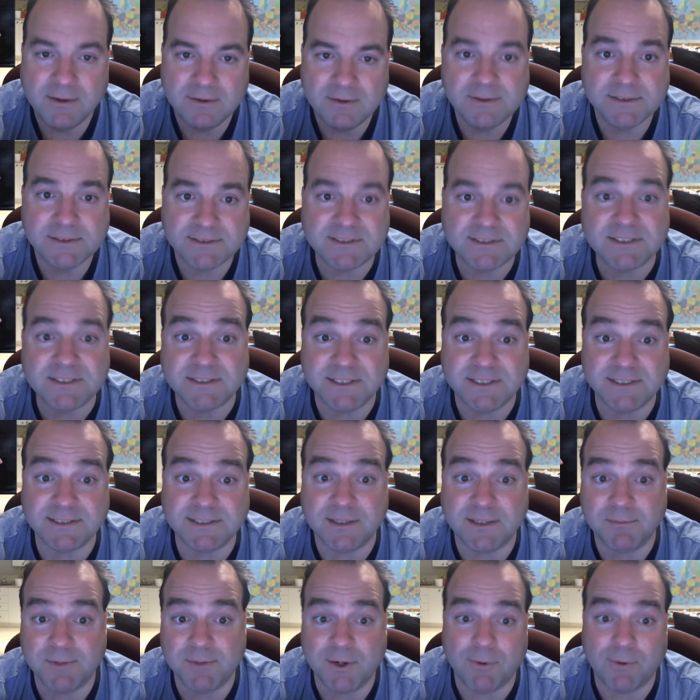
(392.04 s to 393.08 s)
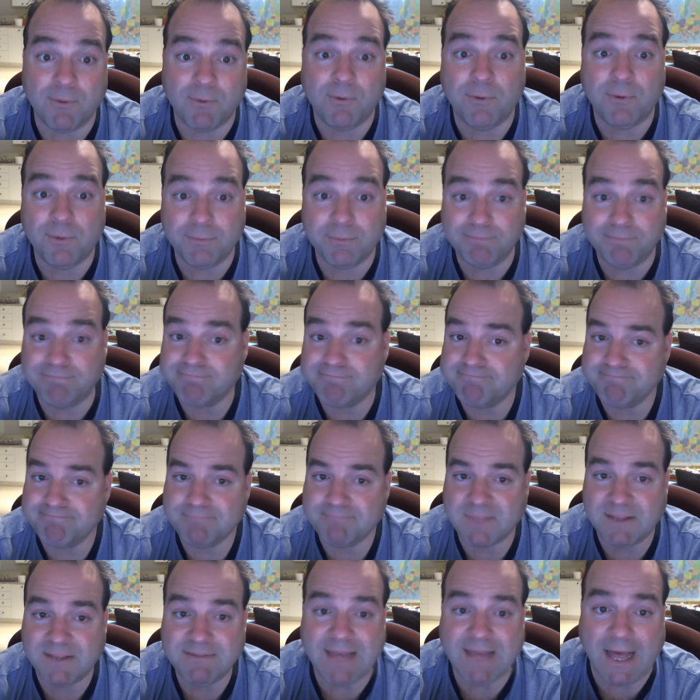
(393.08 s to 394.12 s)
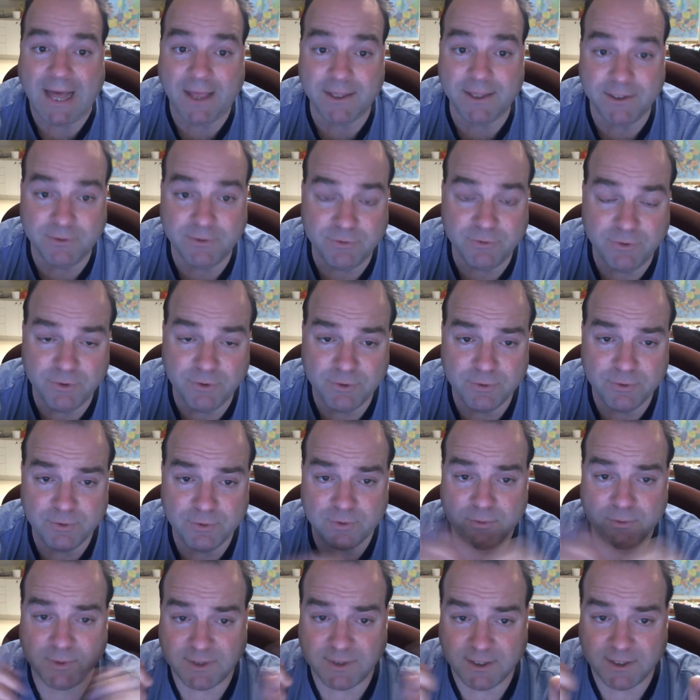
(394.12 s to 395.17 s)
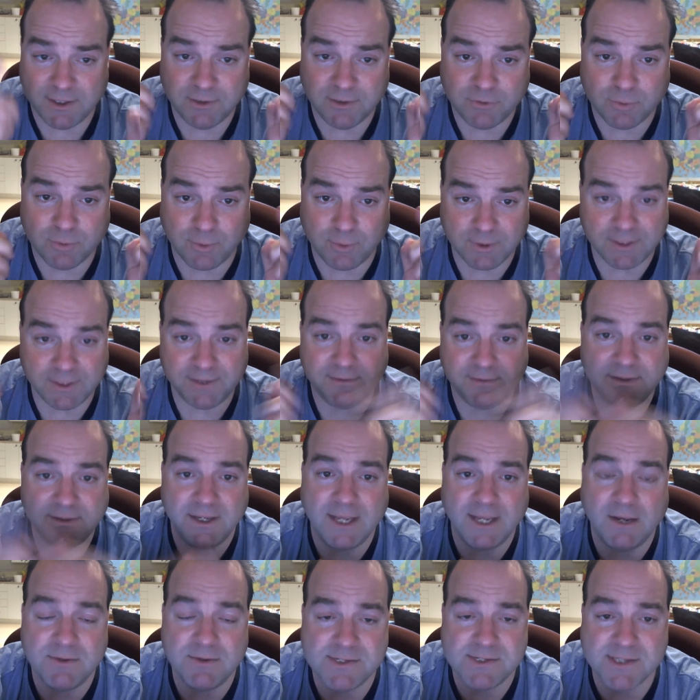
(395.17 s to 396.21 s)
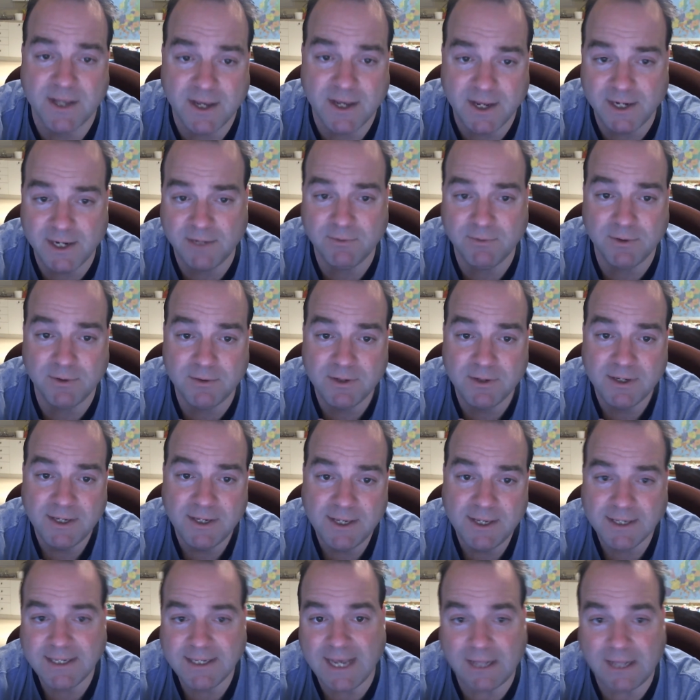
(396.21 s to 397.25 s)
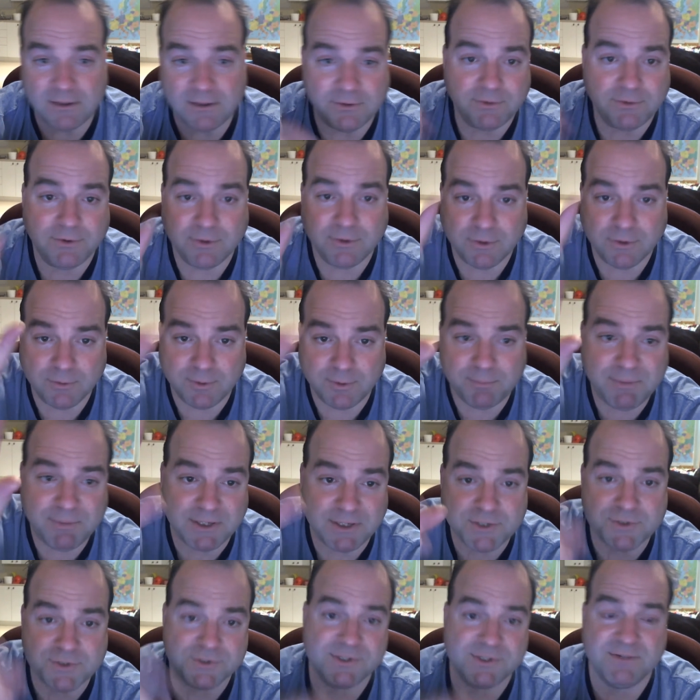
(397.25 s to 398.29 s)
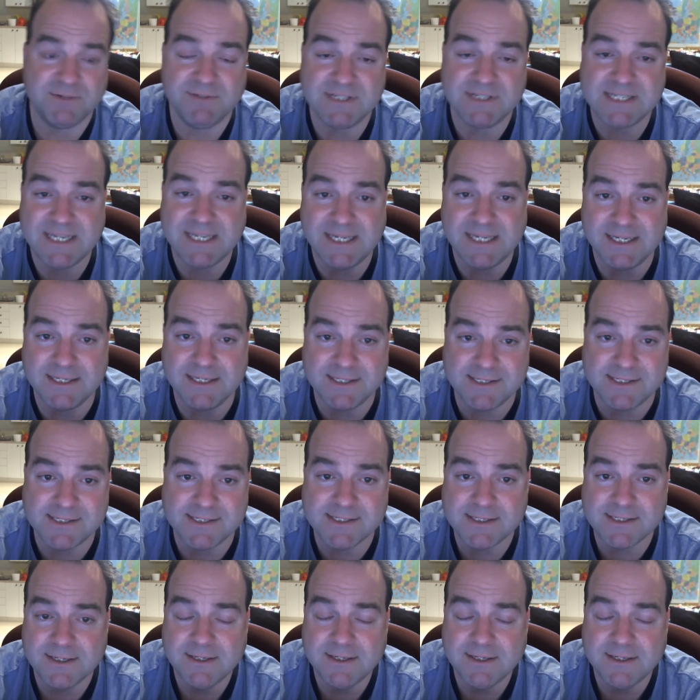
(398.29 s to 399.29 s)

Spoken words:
60-some-year-old Italian dude with the twirly thing outside, with calendar, with pictures of his kids.